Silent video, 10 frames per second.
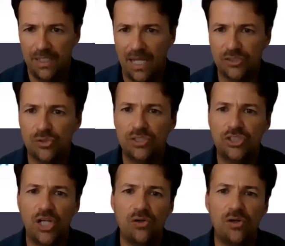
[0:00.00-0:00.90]
And so the
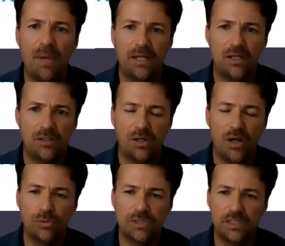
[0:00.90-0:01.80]
General Medical
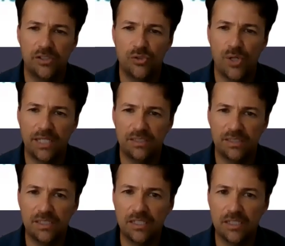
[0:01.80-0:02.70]
Council in the United
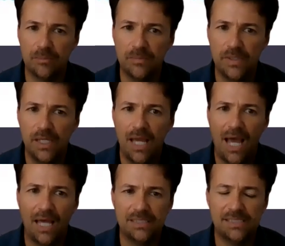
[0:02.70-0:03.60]
Kingdom
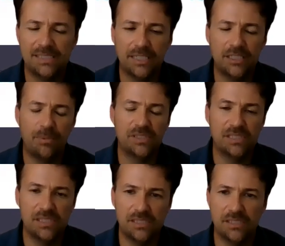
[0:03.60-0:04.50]
has set up a
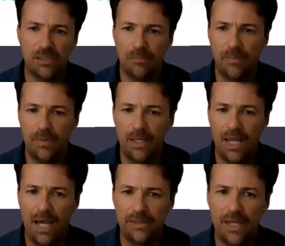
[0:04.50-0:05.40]
system,
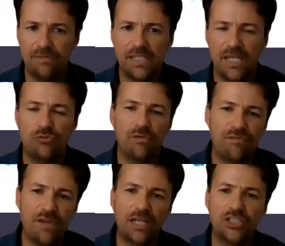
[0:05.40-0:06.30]
and they've said
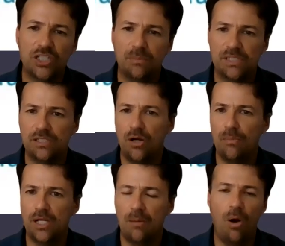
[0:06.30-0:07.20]
reflection must now
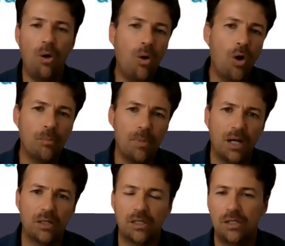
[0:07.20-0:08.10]
become a
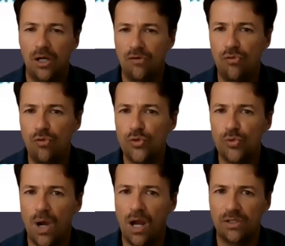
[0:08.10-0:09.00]
hallmark of who you
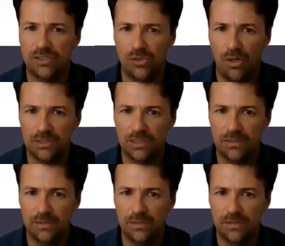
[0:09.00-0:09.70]
are as a doctor.